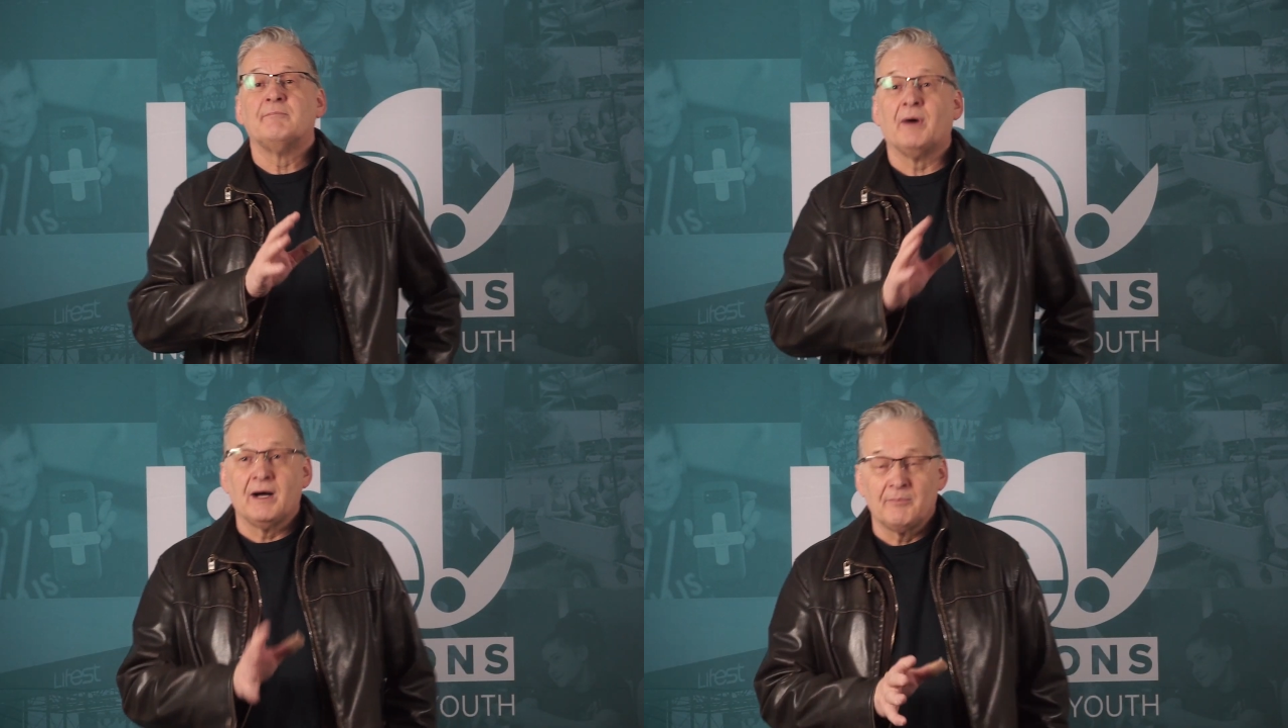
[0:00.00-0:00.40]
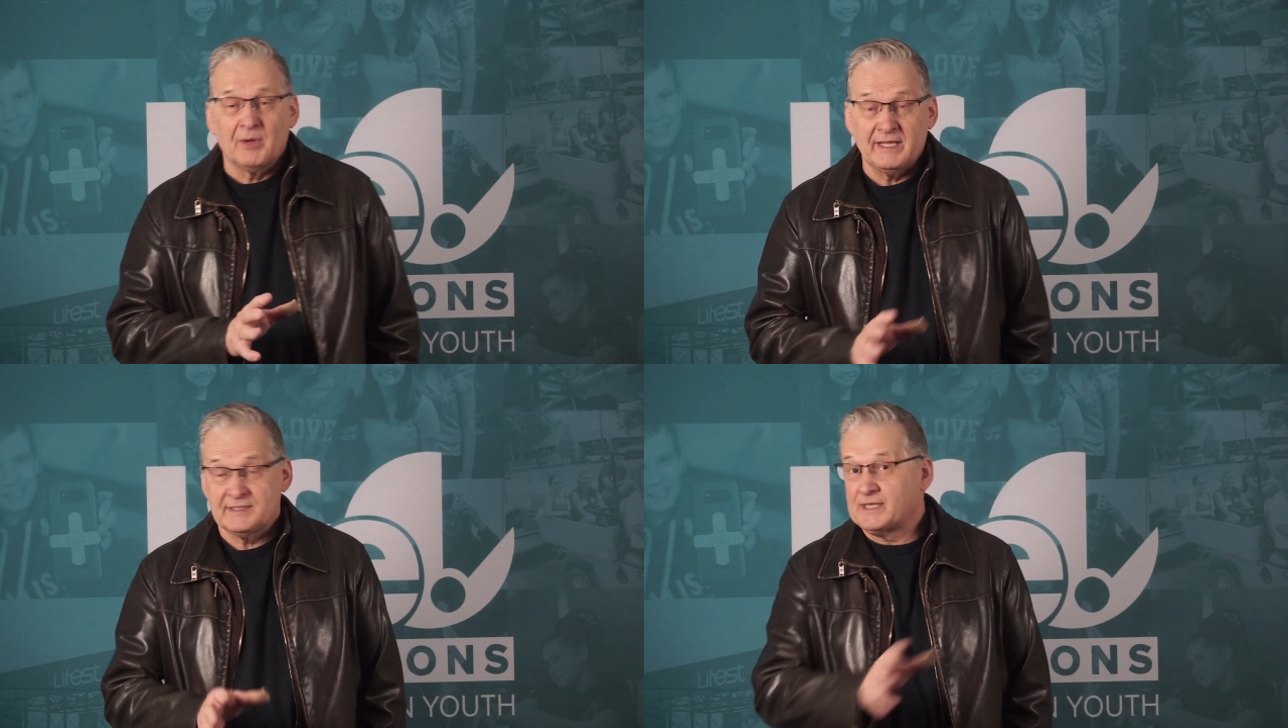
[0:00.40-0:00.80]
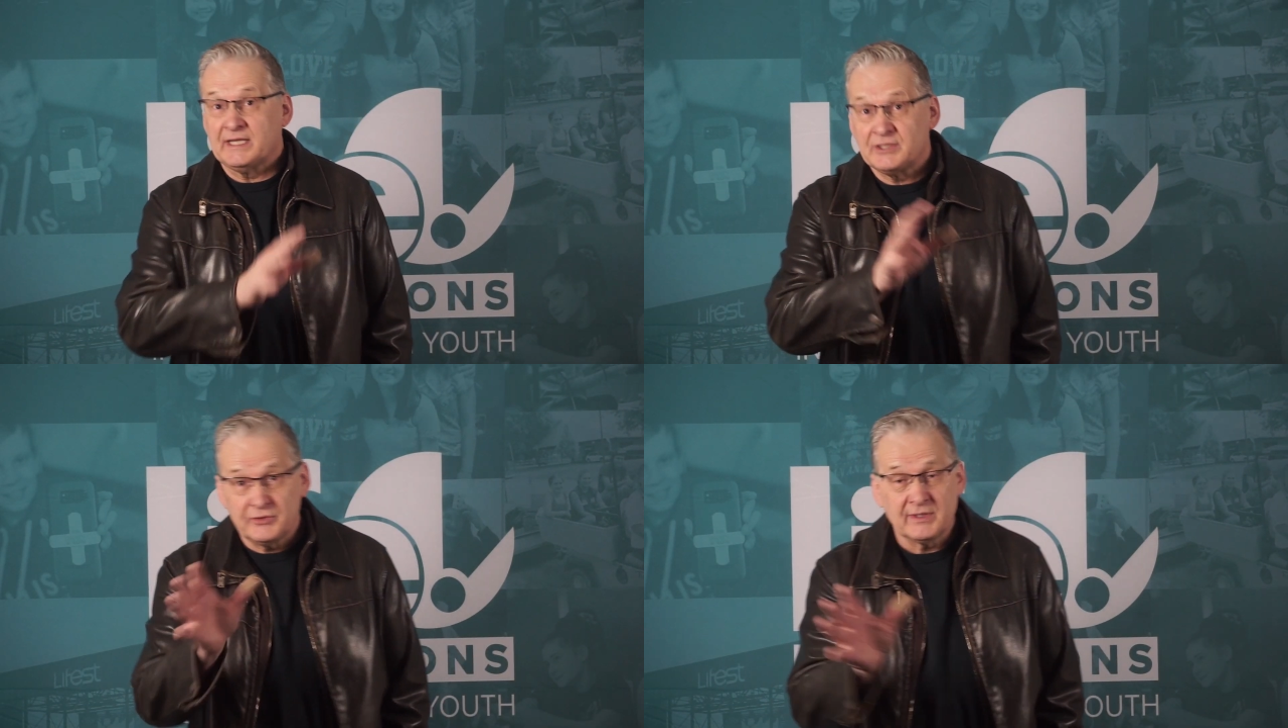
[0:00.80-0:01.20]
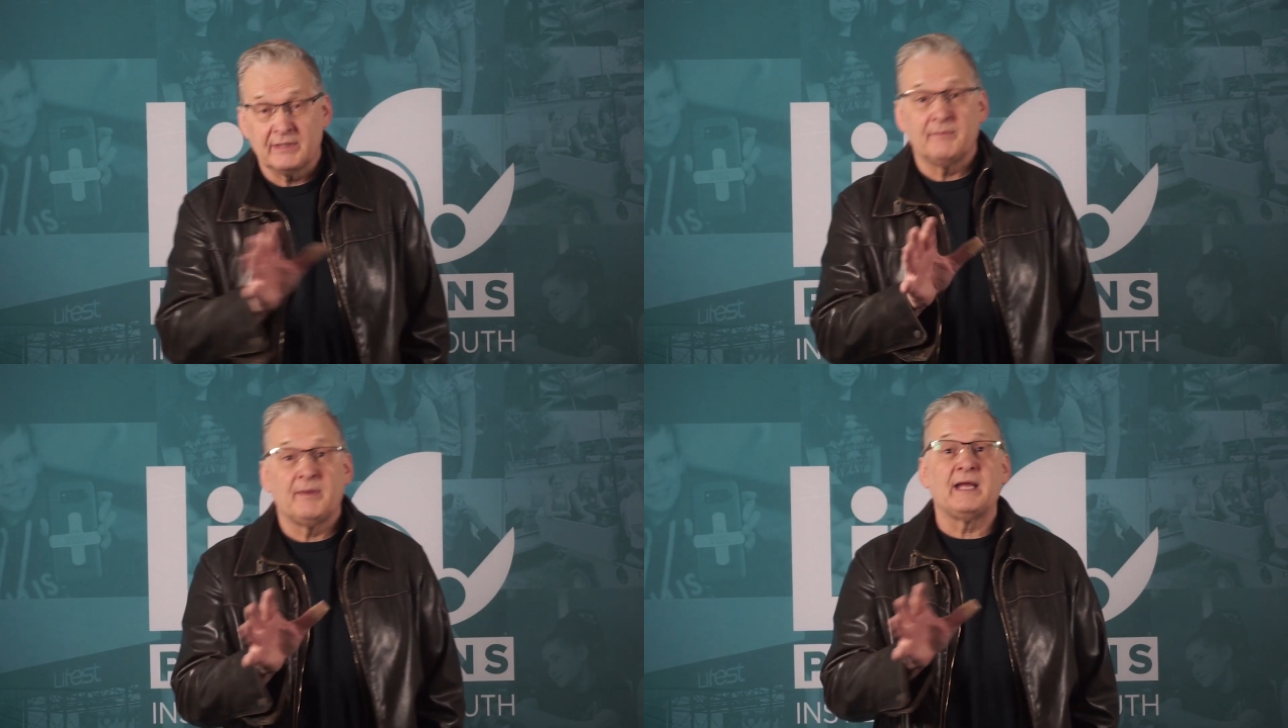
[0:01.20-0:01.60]
Bob Lenz, as you can
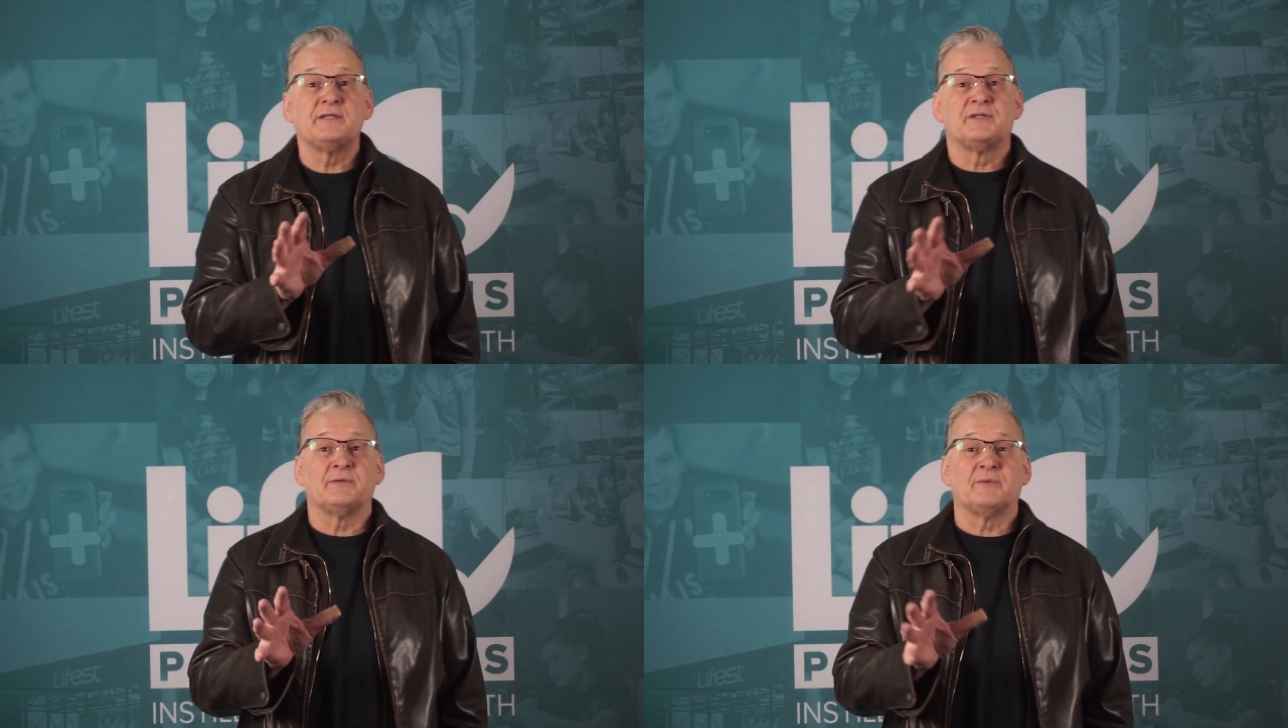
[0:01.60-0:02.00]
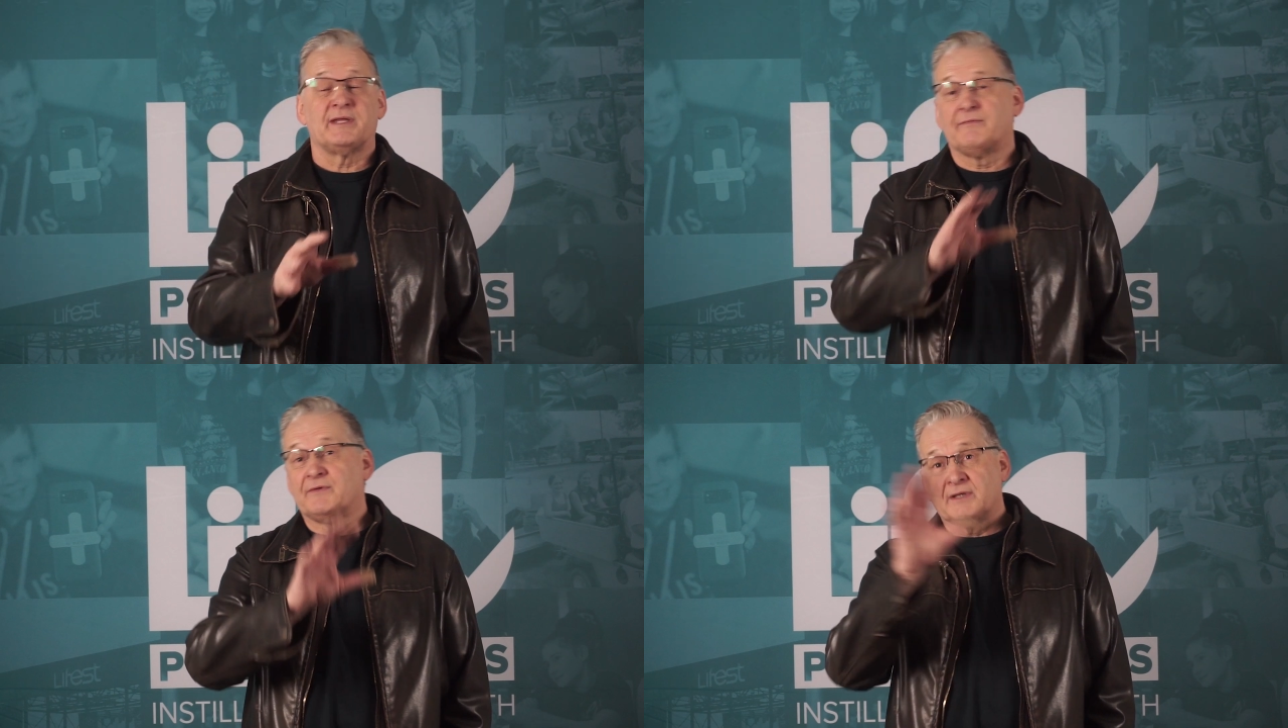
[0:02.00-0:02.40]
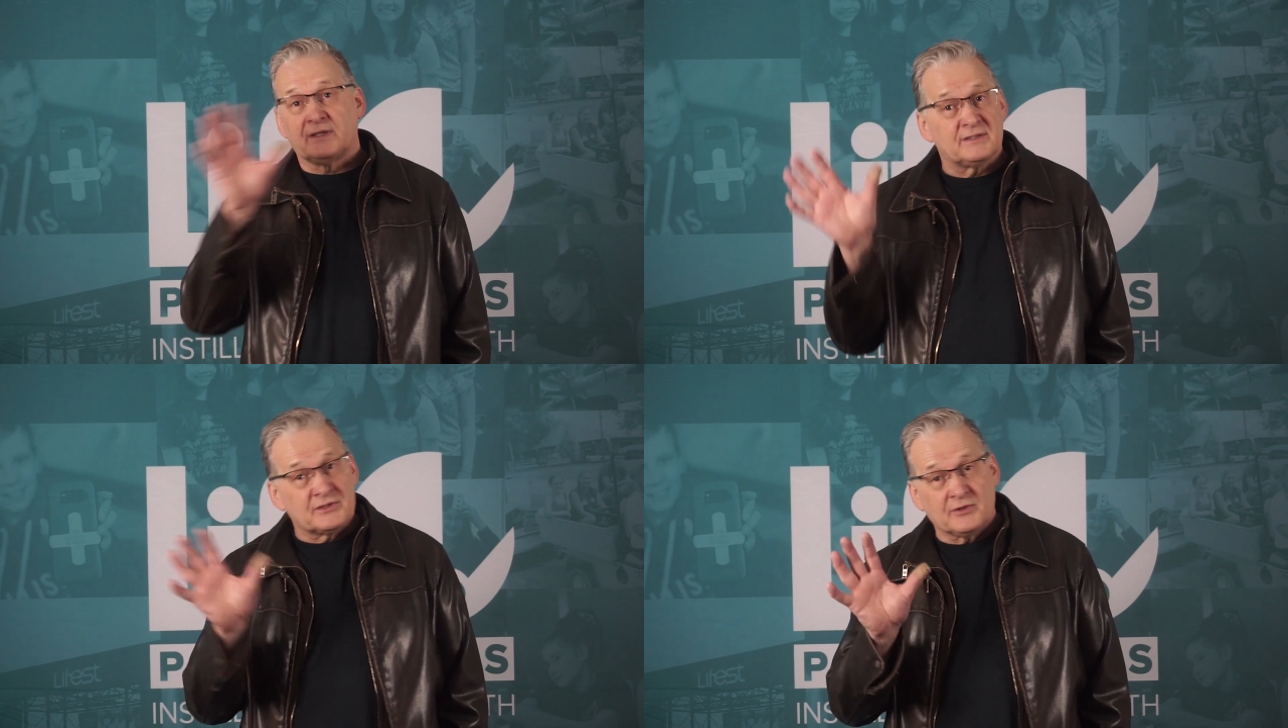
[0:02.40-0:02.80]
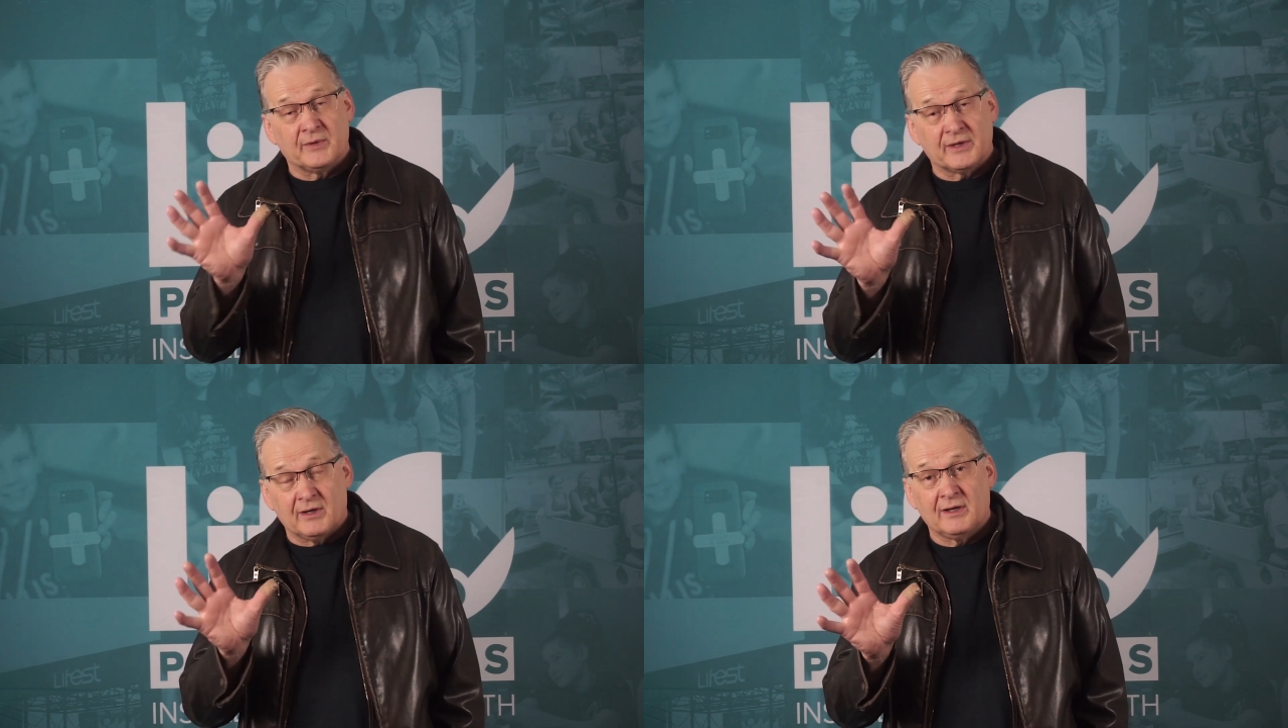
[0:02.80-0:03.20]
imagine, with everything that's
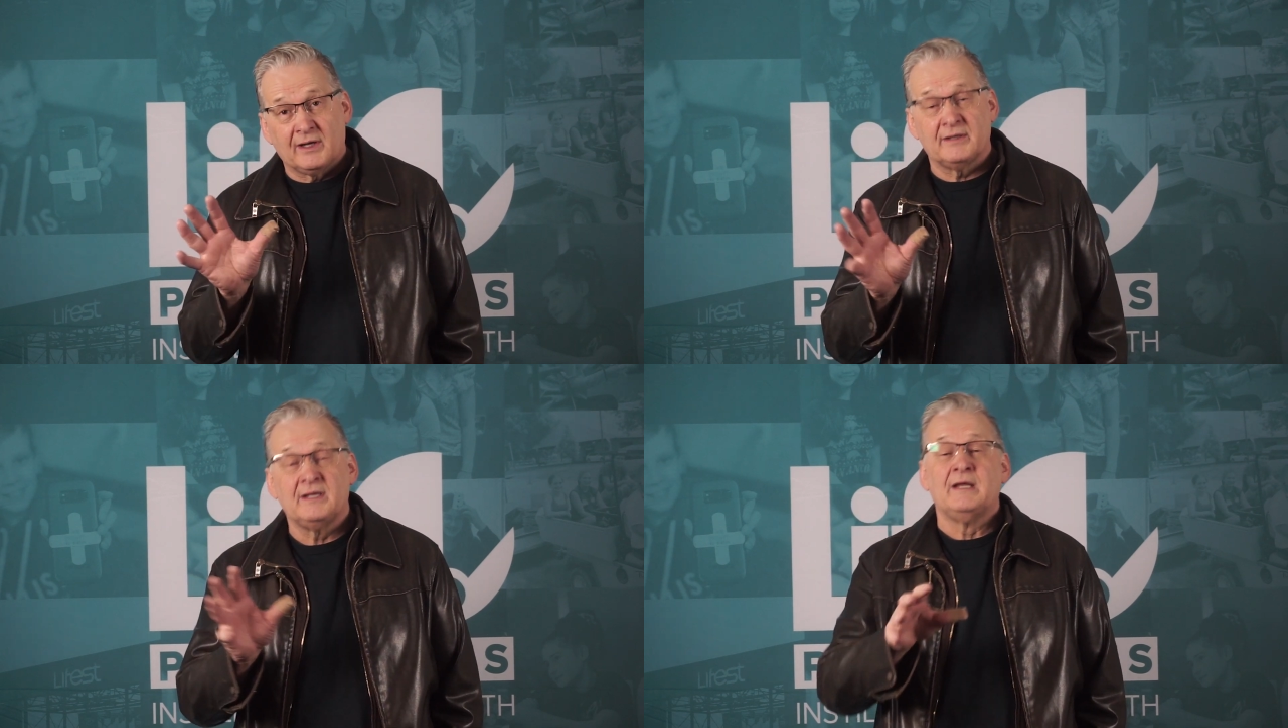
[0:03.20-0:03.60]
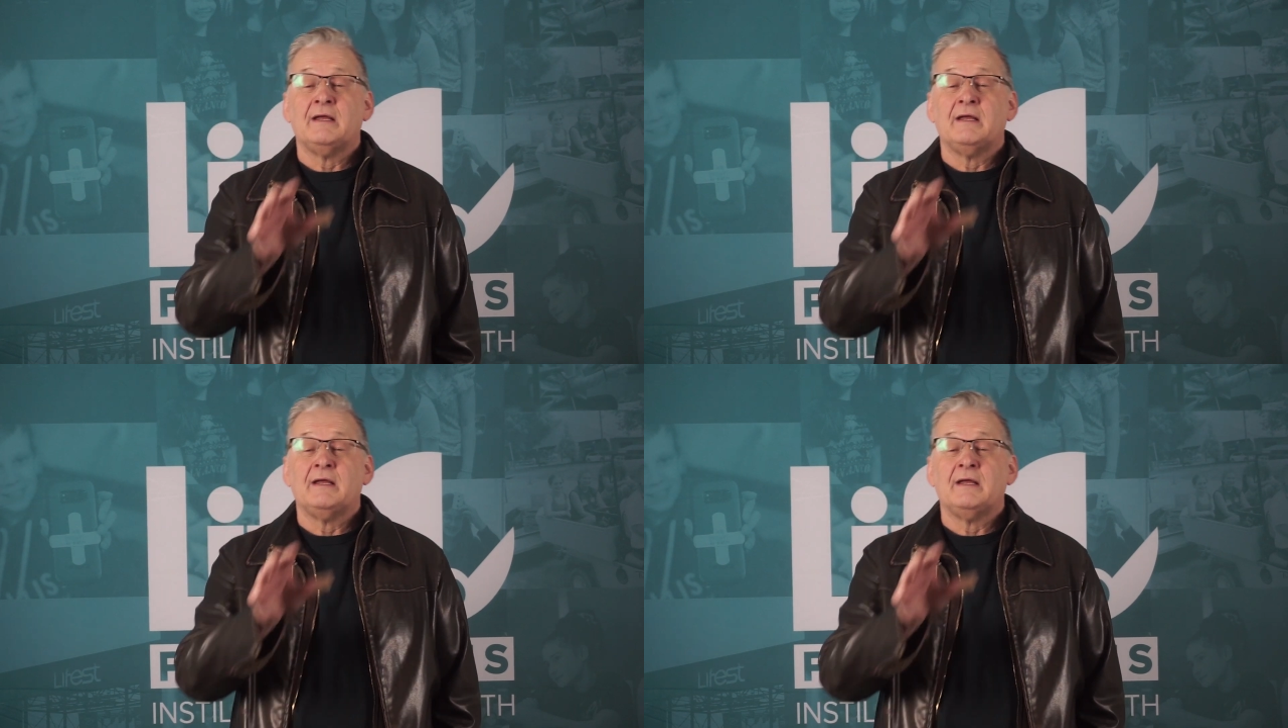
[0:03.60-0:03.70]
going on,